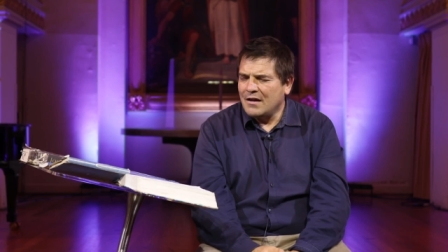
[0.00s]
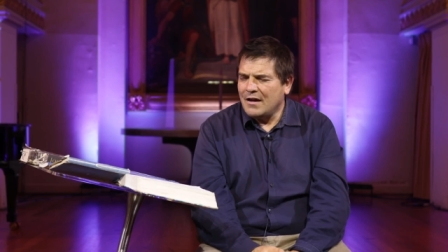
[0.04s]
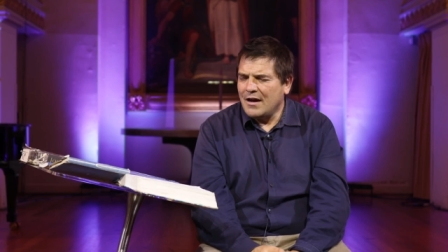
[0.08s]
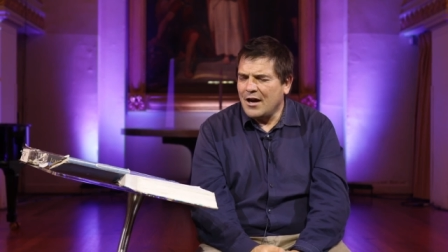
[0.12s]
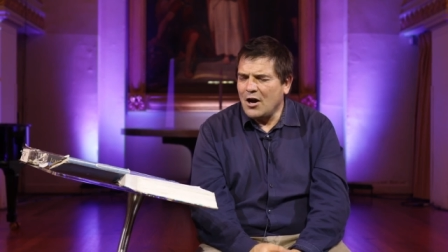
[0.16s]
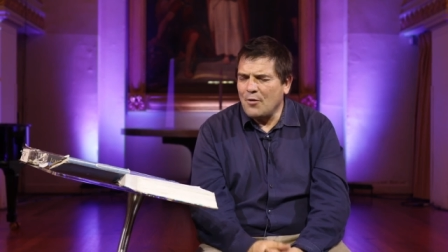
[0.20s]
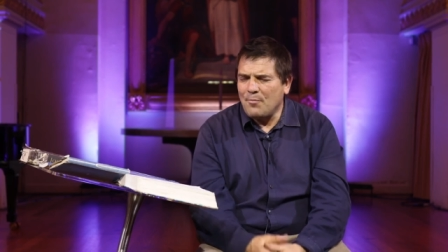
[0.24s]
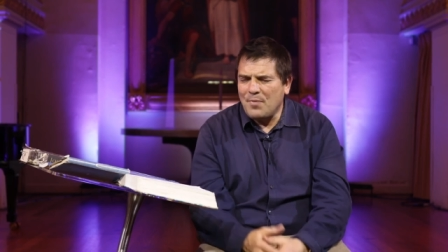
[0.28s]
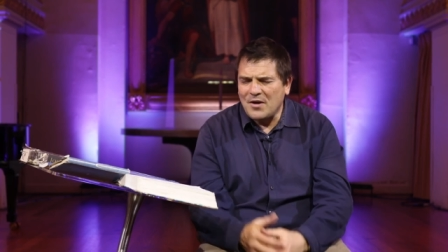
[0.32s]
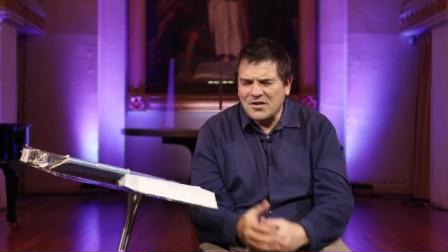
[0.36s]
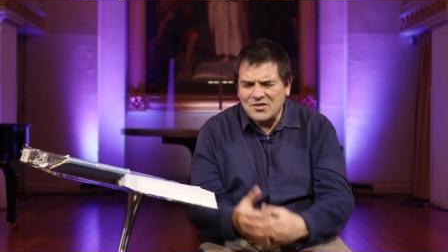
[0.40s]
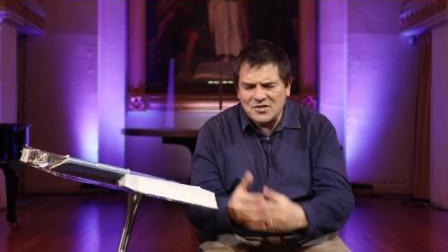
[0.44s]

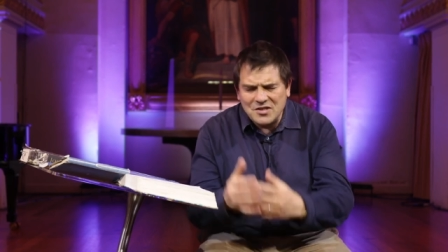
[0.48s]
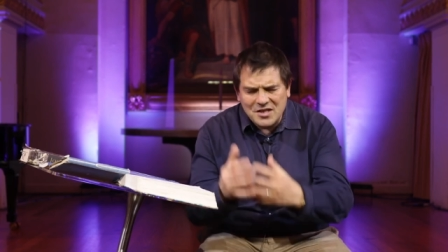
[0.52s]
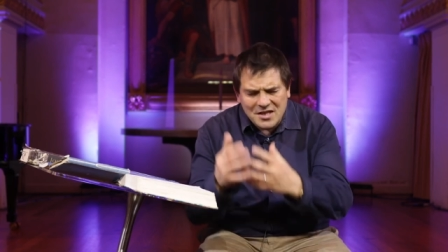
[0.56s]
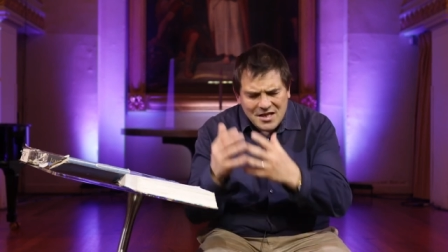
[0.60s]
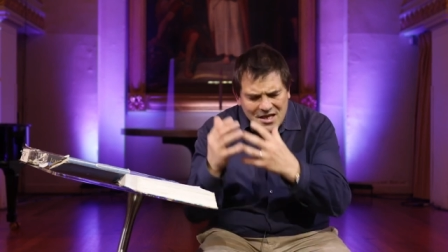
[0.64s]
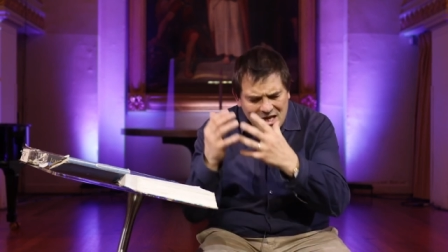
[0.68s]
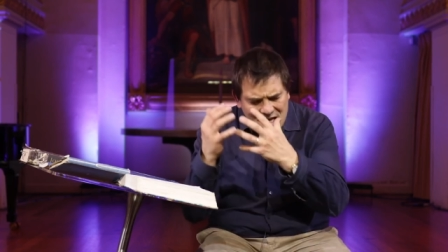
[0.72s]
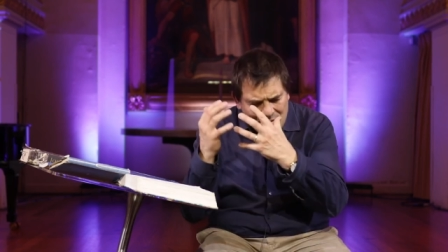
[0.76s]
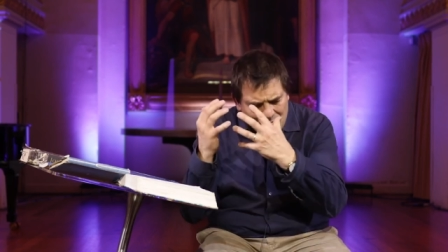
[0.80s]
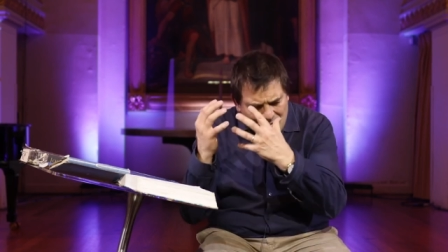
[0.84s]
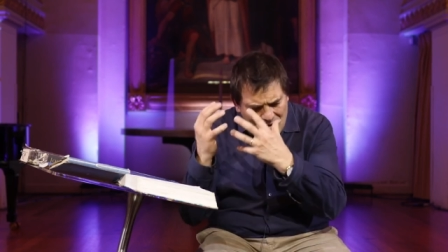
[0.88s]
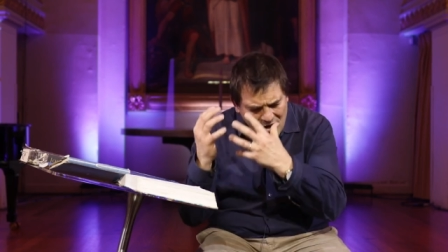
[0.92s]
Help us to
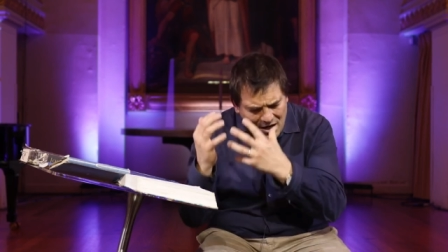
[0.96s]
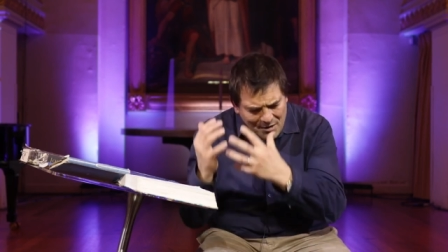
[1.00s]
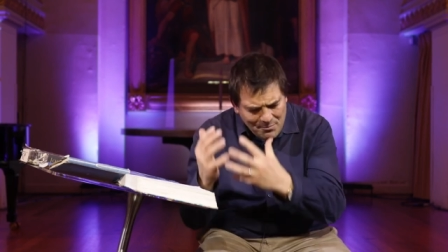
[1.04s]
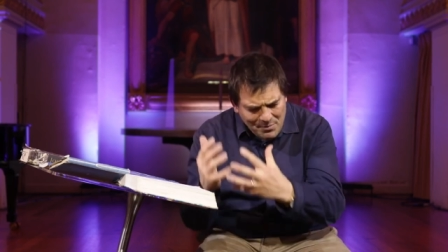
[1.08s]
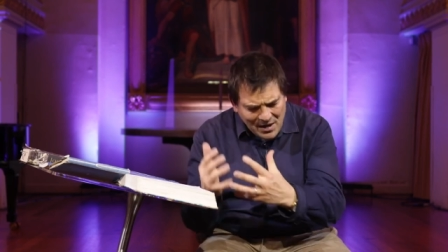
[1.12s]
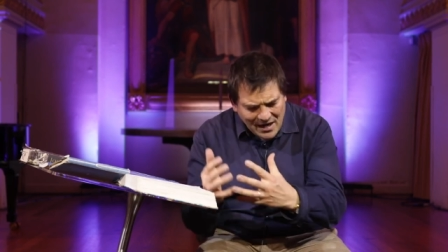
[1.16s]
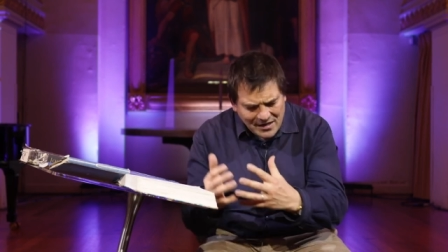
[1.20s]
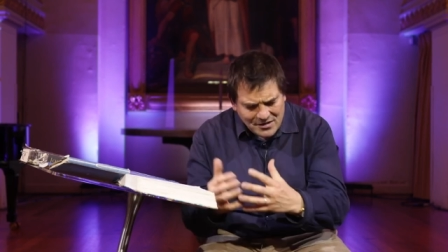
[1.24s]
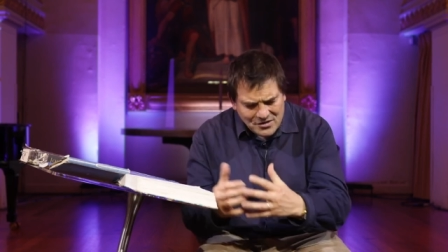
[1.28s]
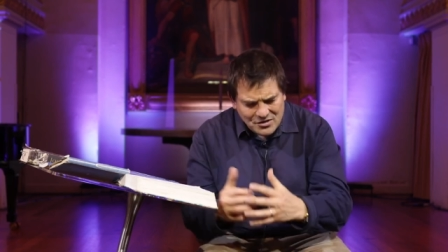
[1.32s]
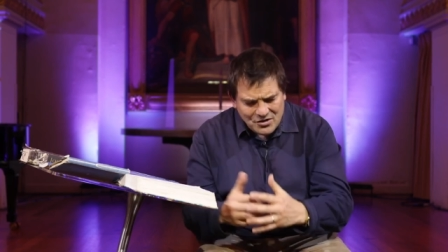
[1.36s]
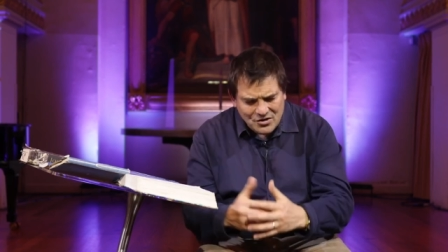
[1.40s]
keep going
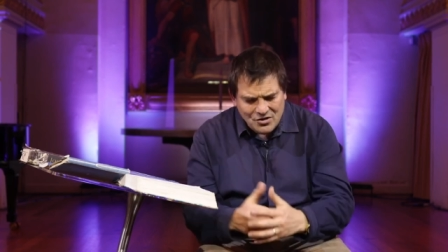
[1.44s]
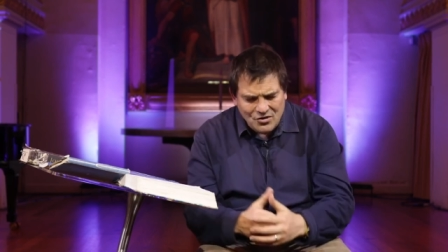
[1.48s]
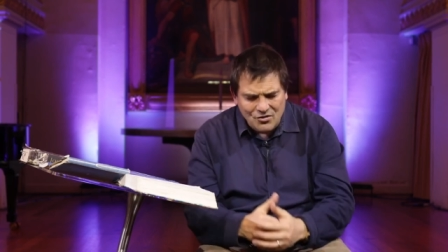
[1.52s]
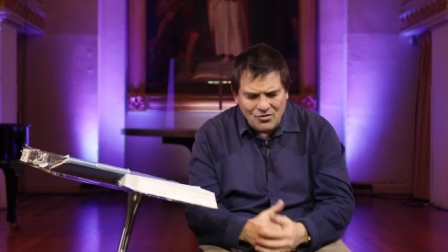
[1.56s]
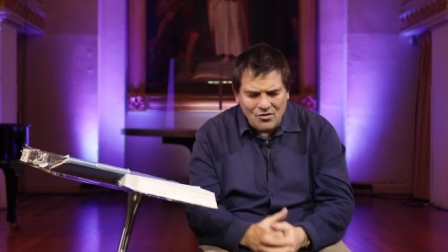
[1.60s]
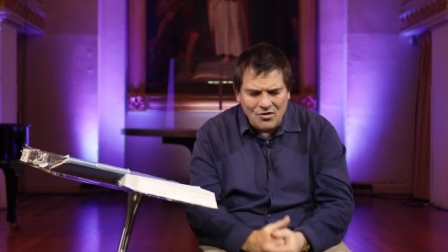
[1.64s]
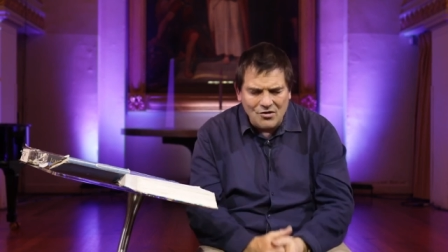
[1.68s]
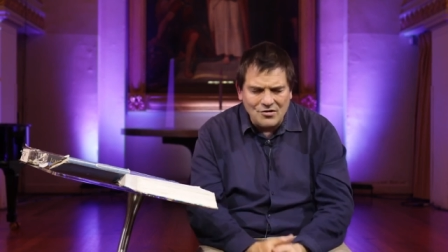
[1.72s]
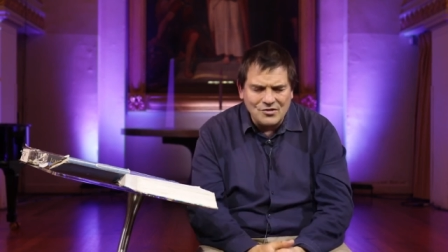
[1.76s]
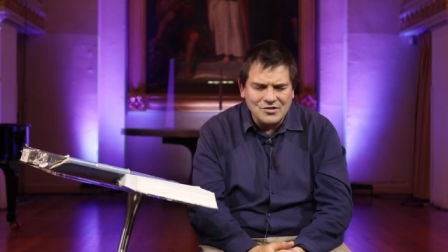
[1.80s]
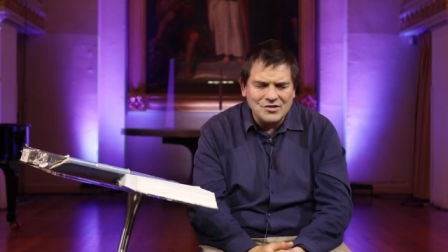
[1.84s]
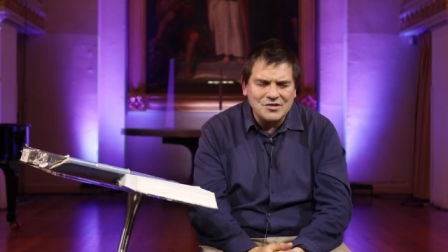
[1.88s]
back to the
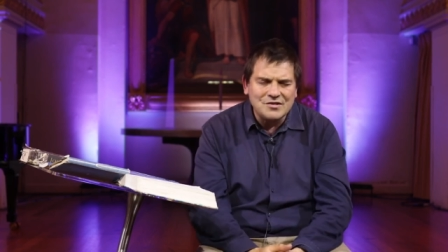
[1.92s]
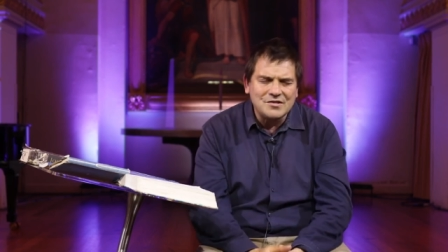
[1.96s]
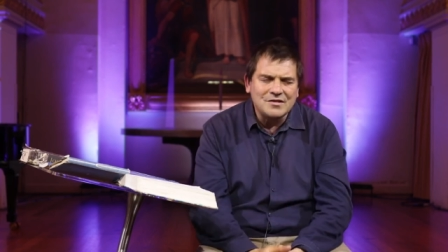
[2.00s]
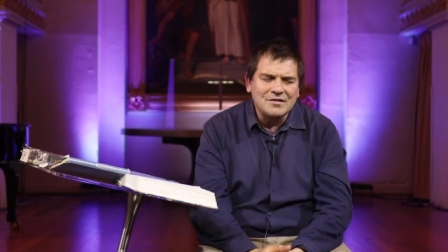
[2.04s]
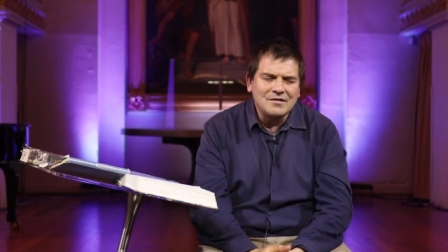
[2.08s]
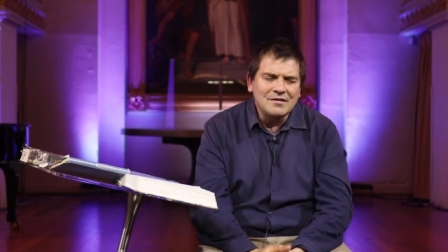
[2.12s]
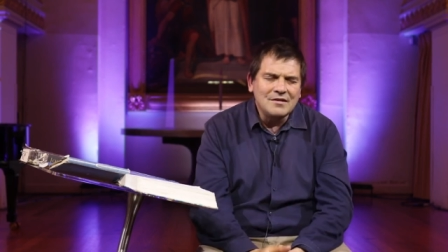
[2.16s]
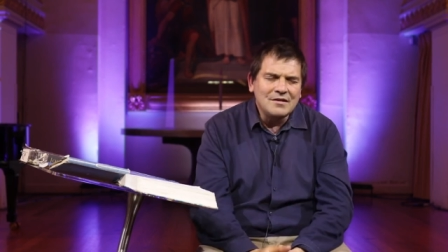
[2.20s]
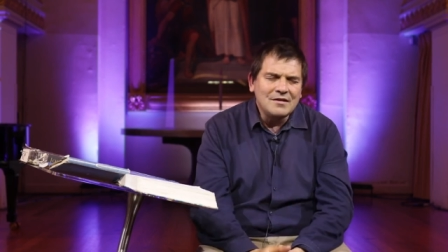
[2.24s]
cross.